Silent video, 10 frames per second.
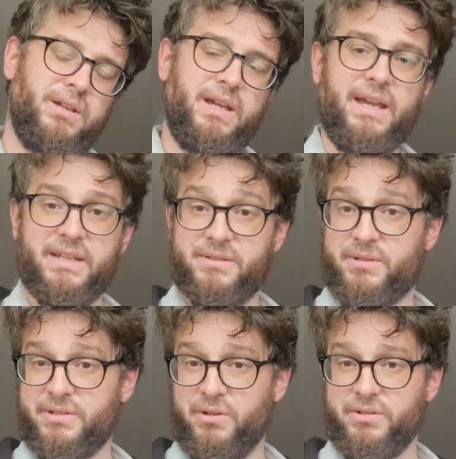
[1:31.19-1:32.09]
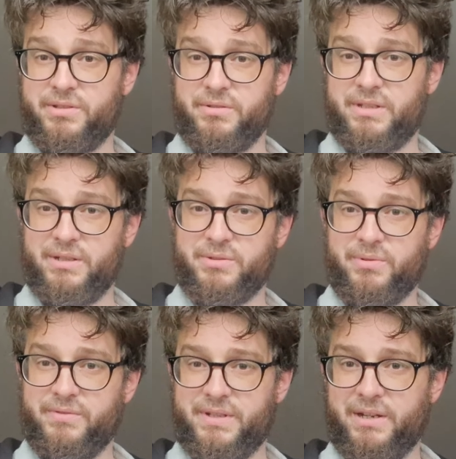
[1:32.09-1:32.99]
It is, because it also deals
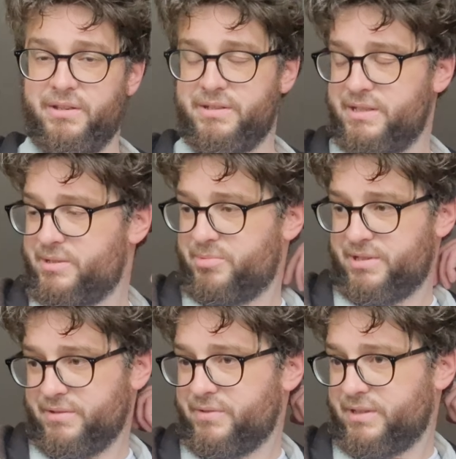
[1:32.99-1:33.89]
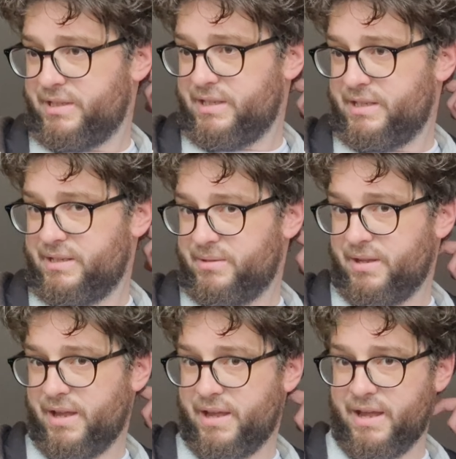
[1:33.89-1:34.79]
with technology, specifically uh,